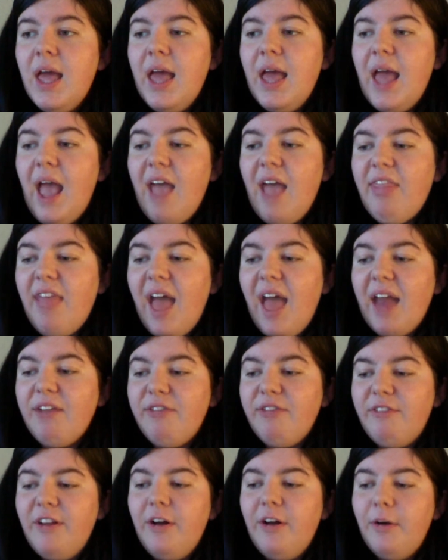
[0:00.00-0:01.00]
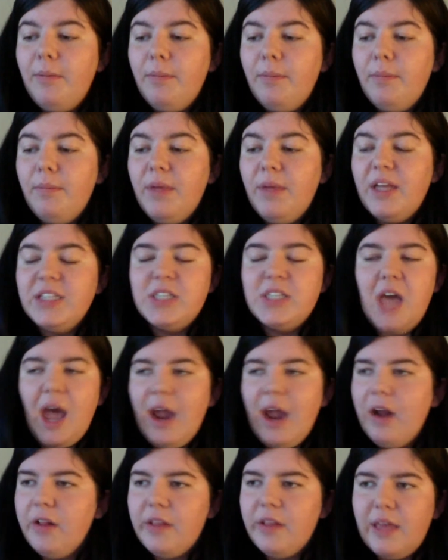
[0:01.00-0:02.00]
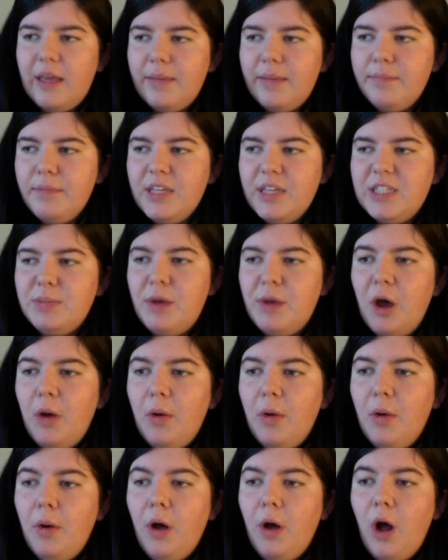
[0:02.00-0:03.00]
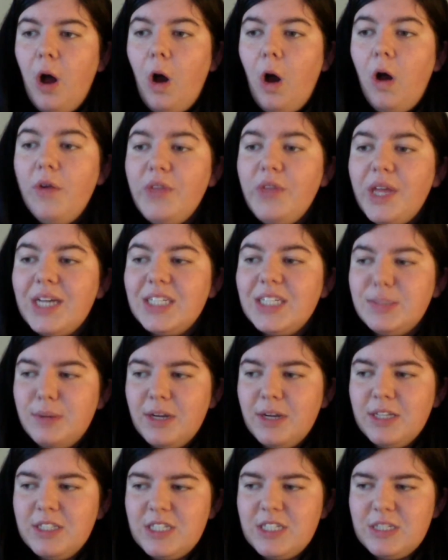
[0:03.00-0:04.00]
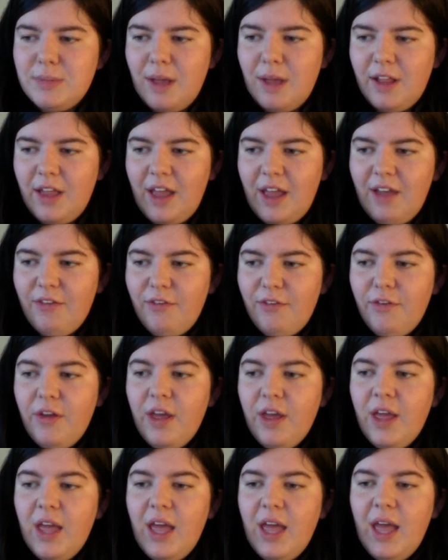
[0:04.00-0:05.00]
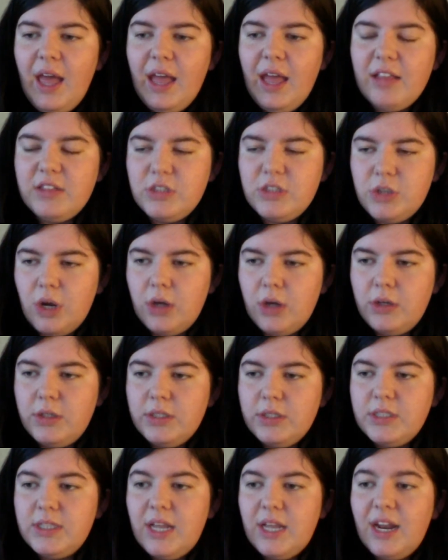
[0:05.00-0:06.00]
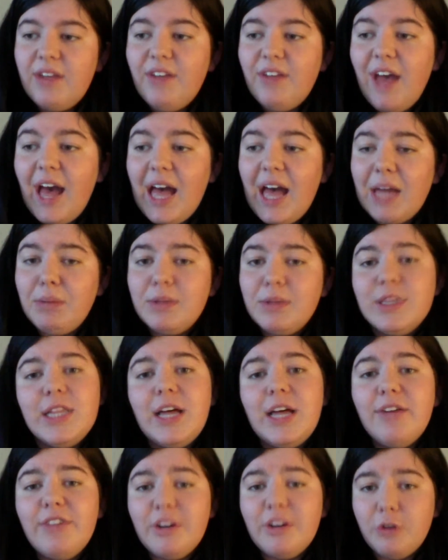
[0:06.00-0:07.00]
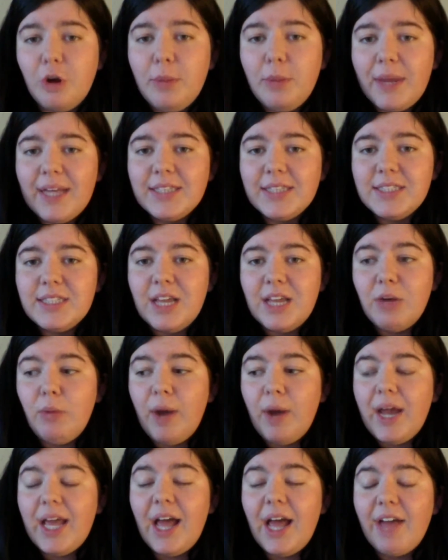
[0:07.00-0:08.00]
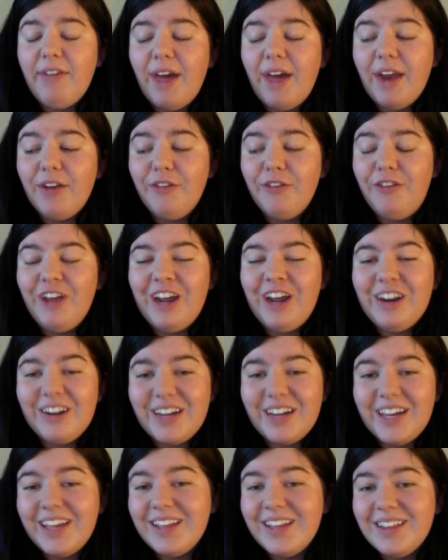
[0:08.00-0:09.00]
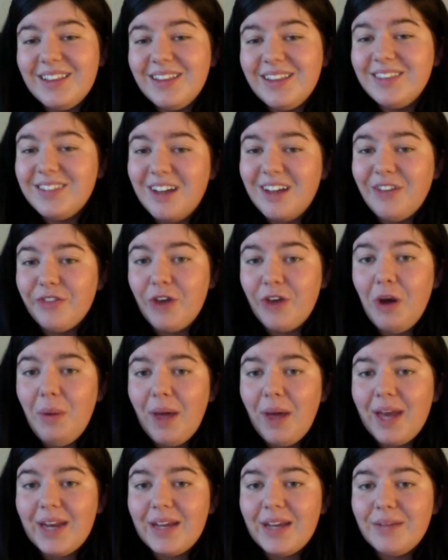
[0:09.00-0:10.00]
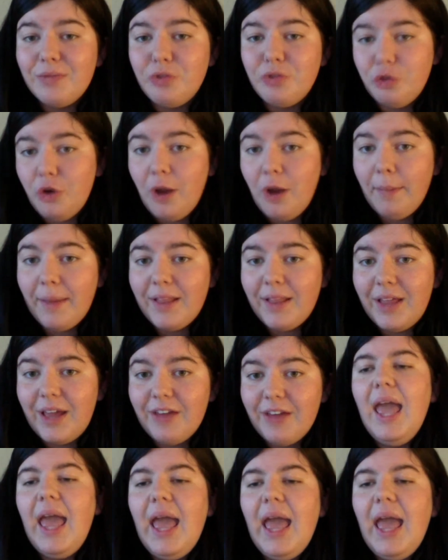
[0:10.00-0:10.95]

And that film entirely is about all the experiences in my life and struggles that I've had with love and romance, and why I've had a very tough go at it throughout my life.